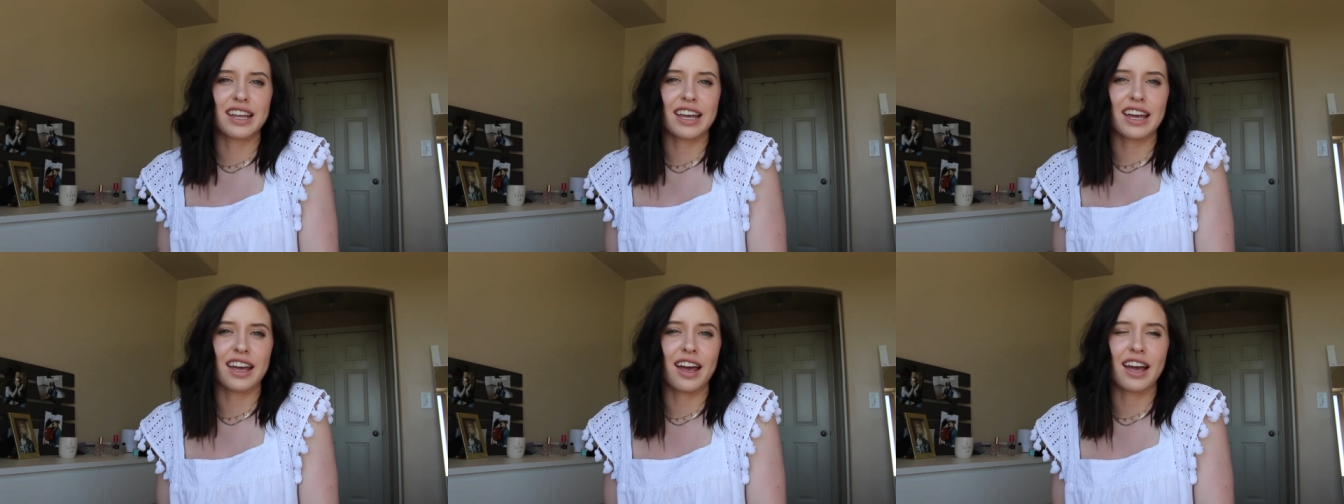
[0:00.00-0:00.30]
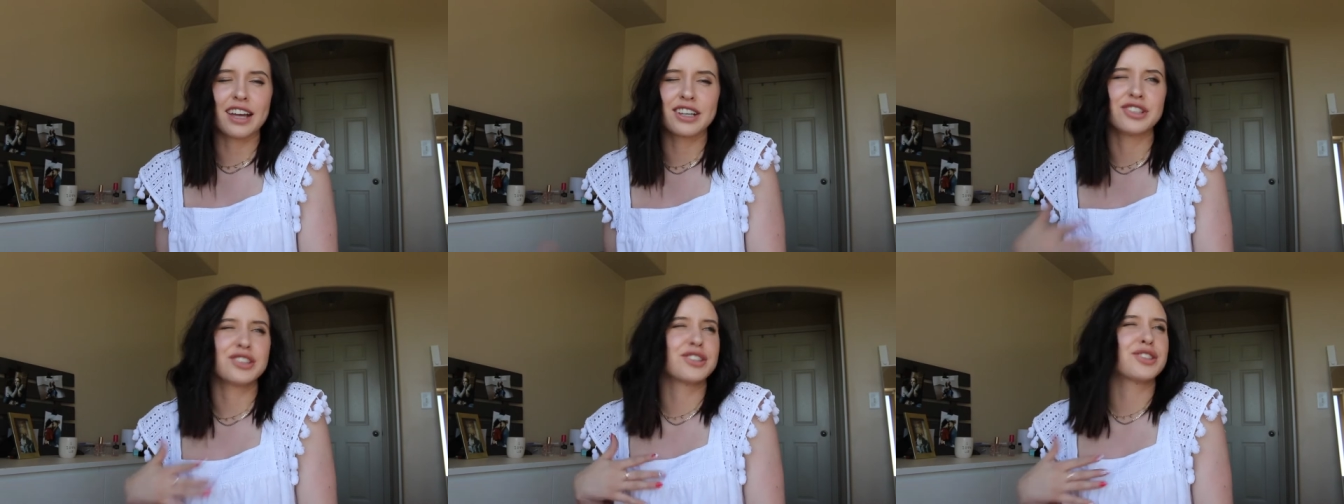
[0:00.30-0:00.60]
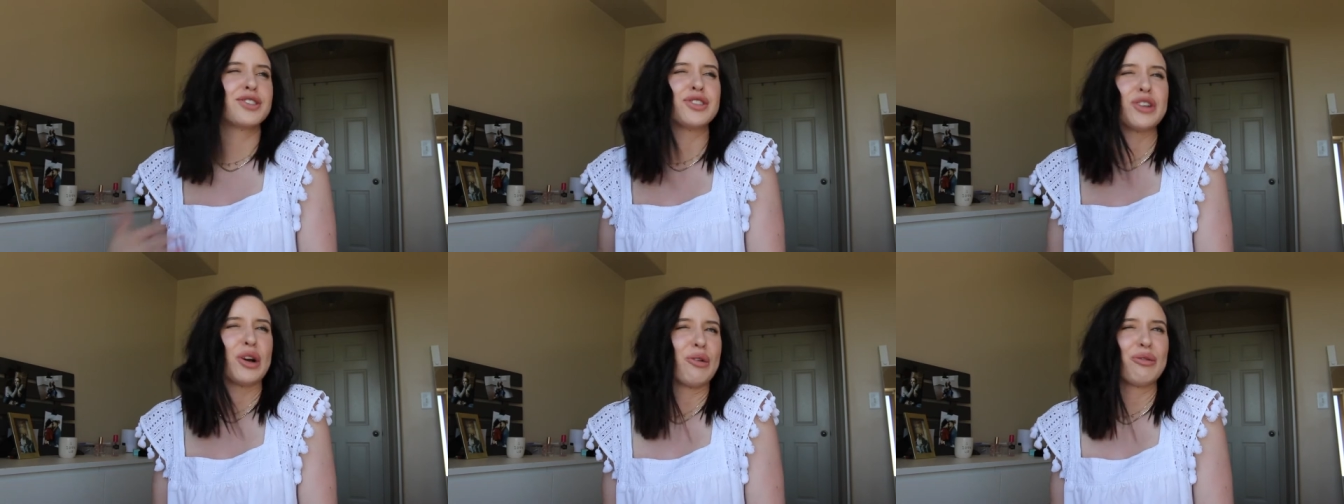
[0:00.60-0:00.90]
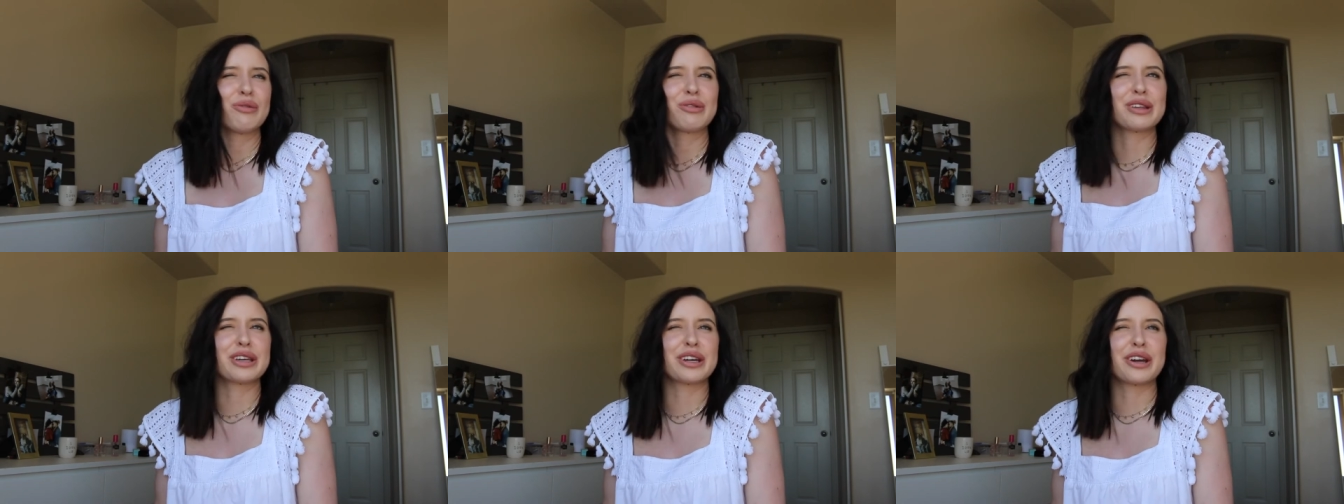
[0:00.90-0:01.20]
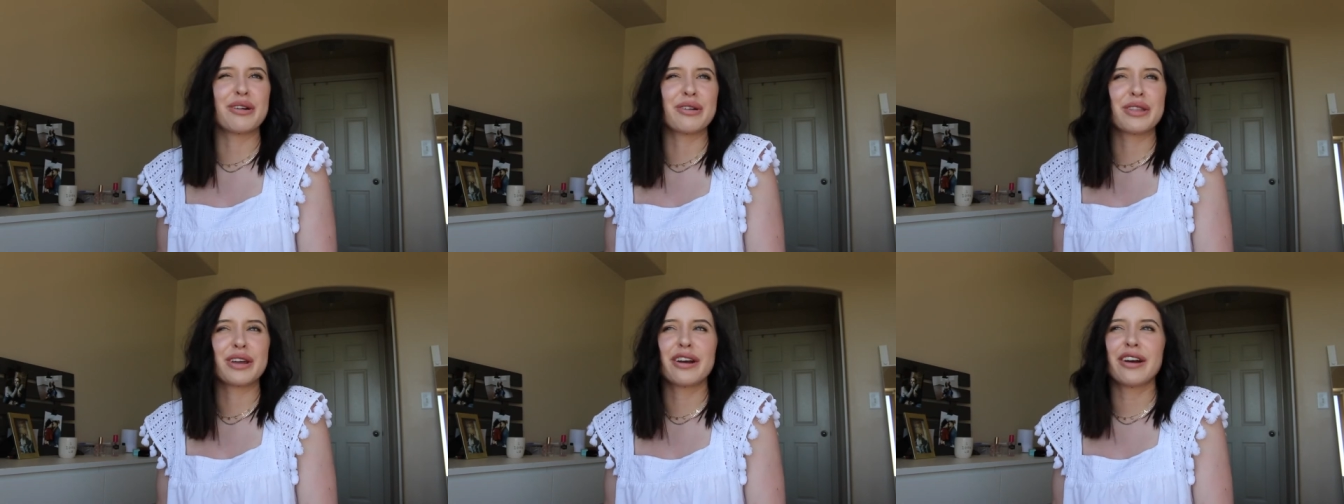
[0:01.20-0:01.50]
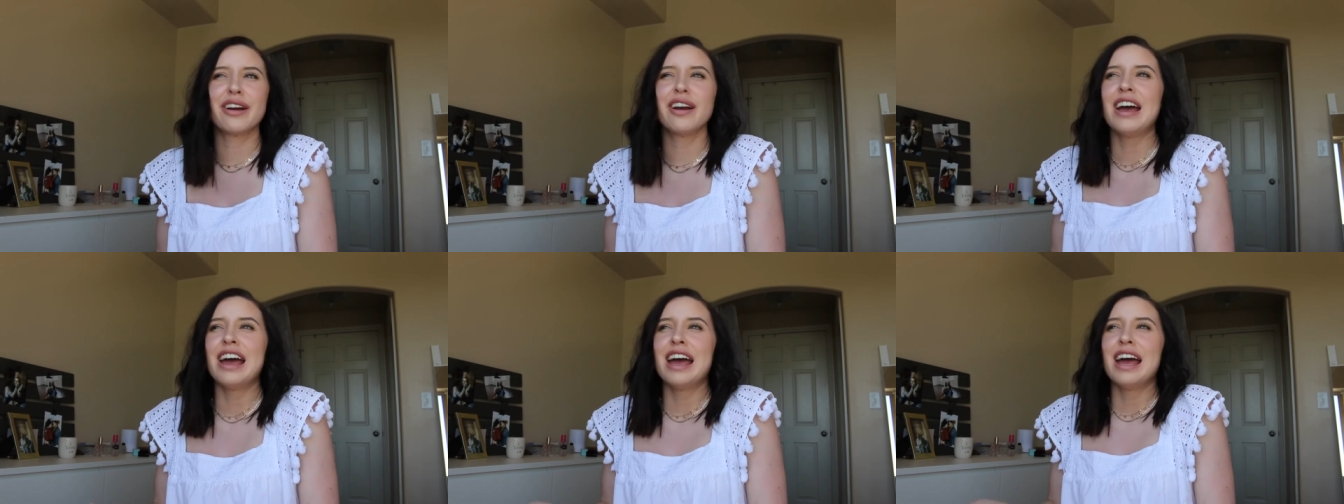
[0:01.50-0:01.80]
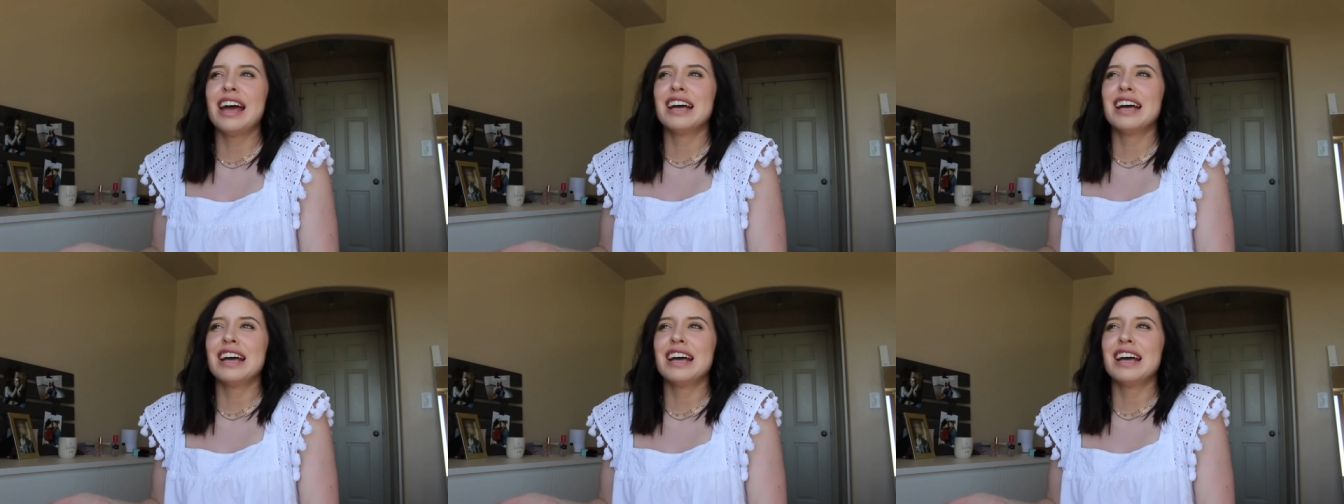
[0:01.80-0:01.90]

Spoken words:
Like, I just don't really go there.